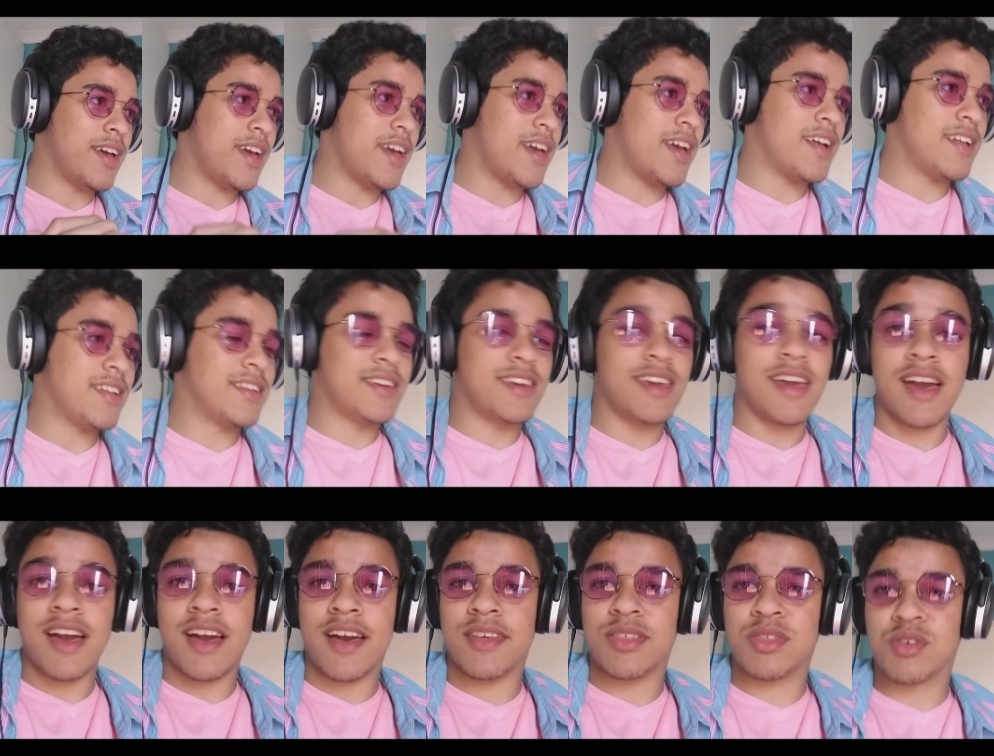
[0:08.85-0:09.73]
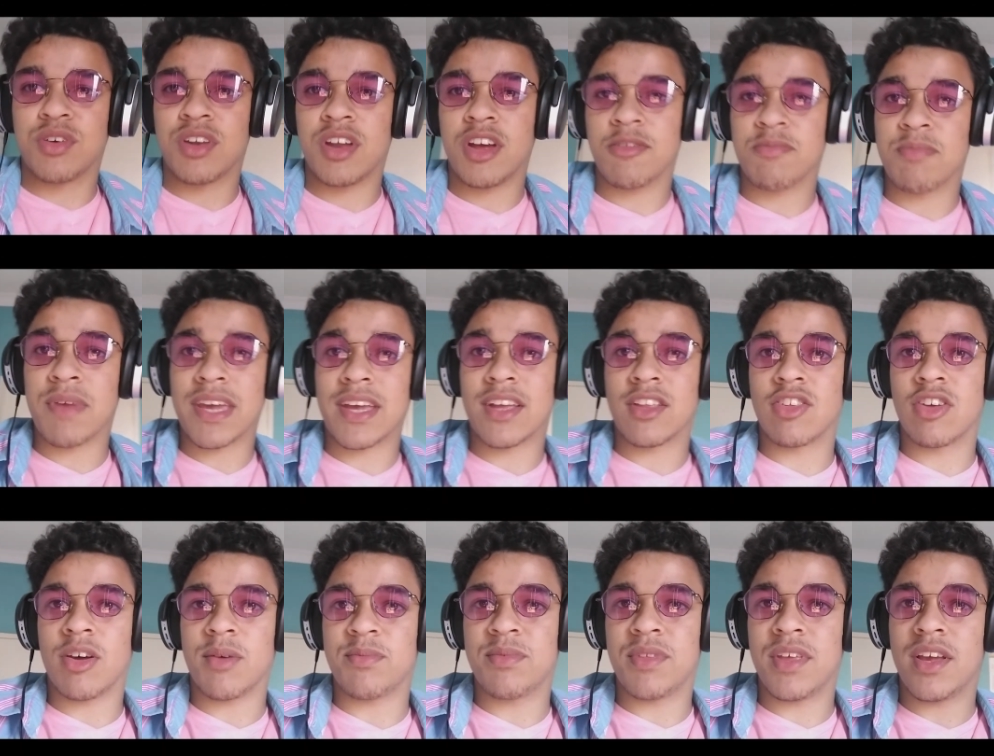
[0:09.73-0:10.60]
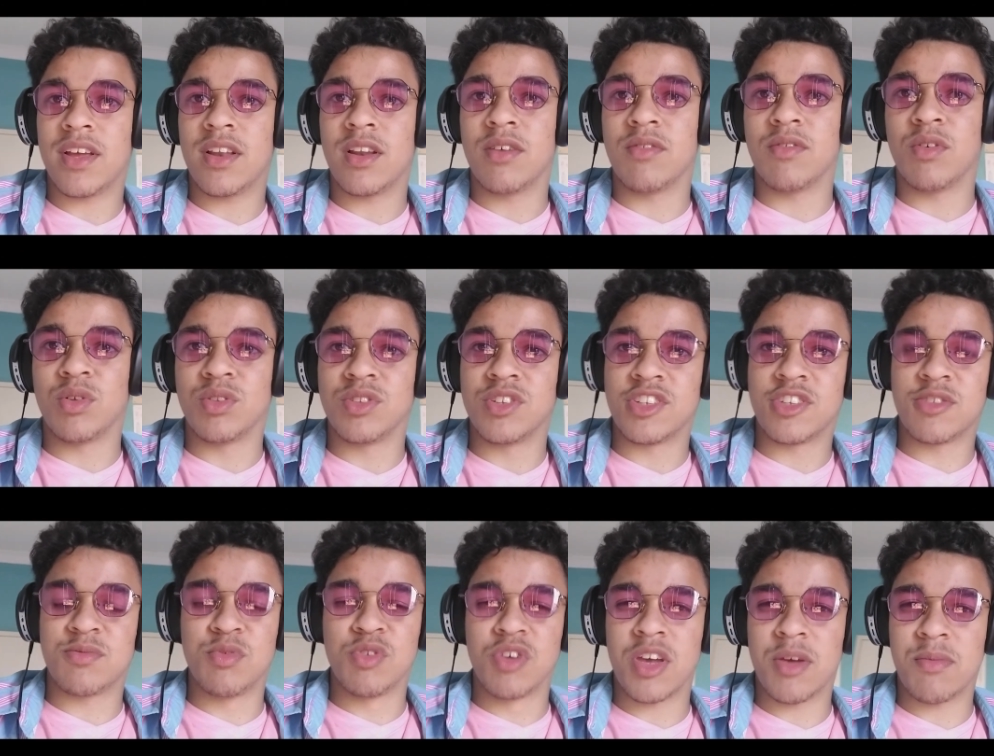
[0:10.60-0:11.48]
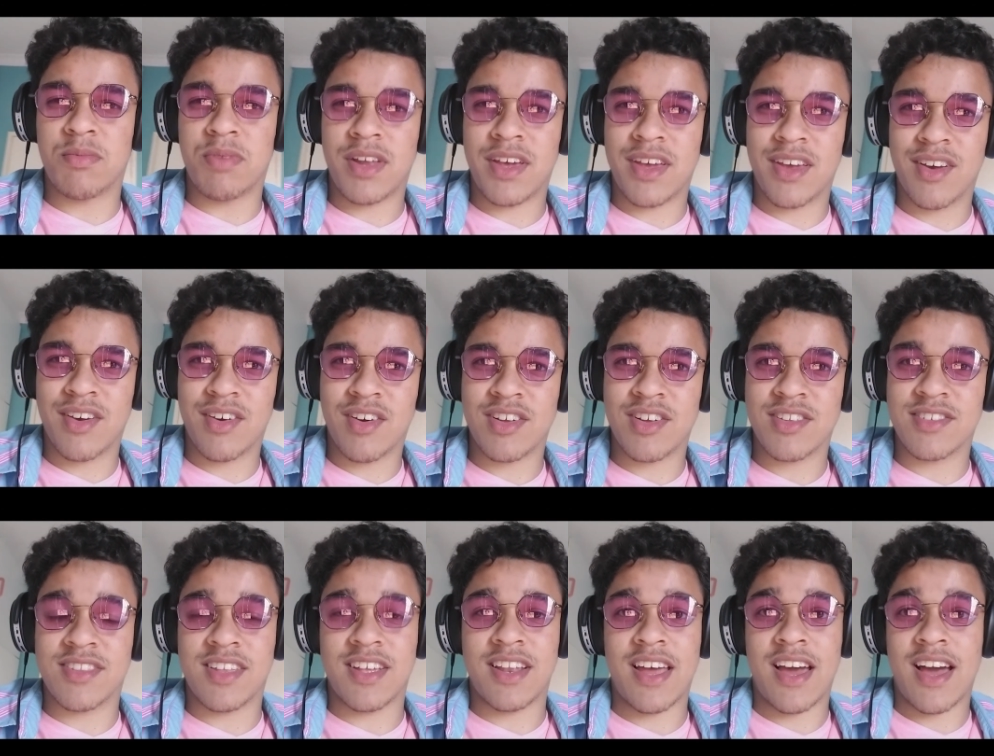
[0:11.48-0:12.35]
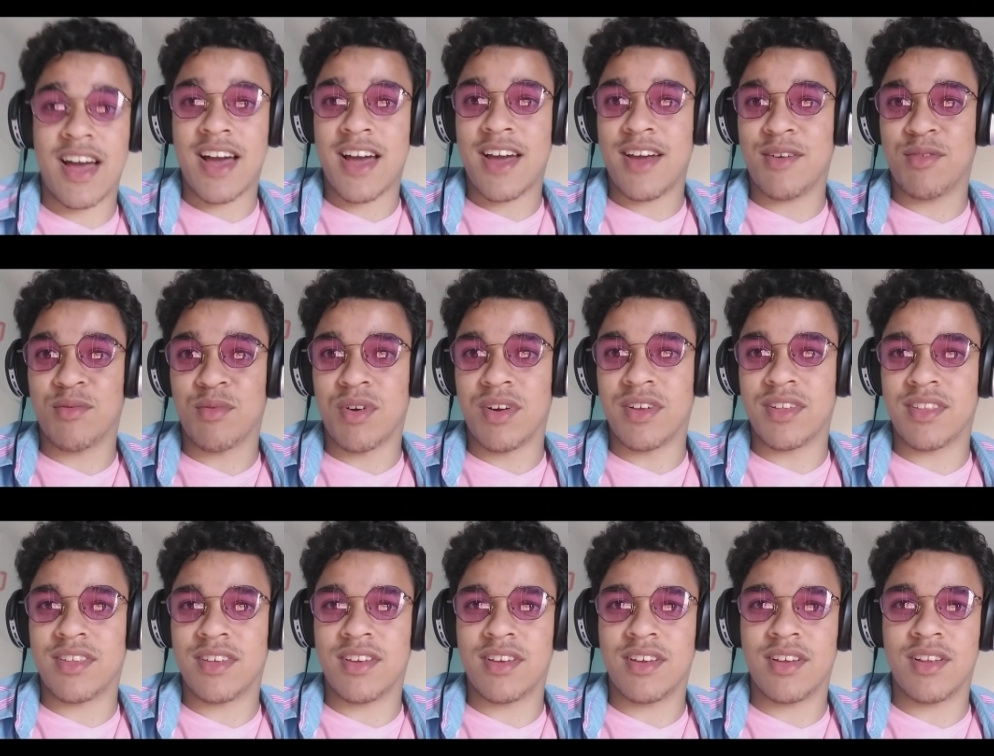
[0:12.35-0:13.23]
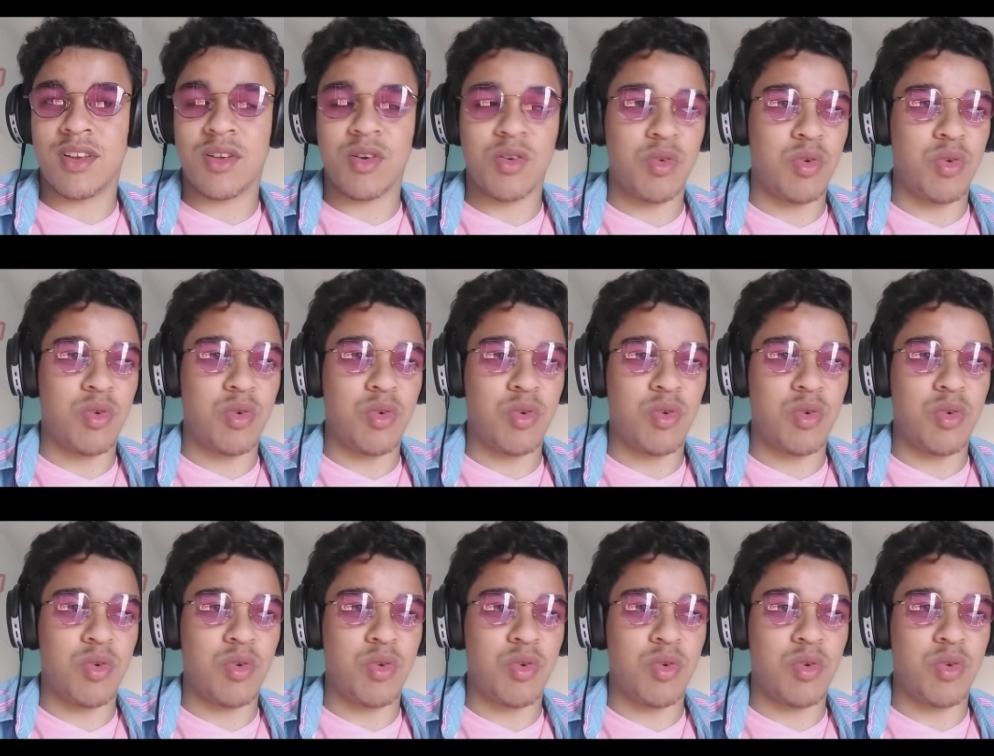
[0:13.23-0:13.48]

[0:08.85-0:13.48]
And yeah, I thought I'd make a top 10 of all the spooky playing cards that I wanted,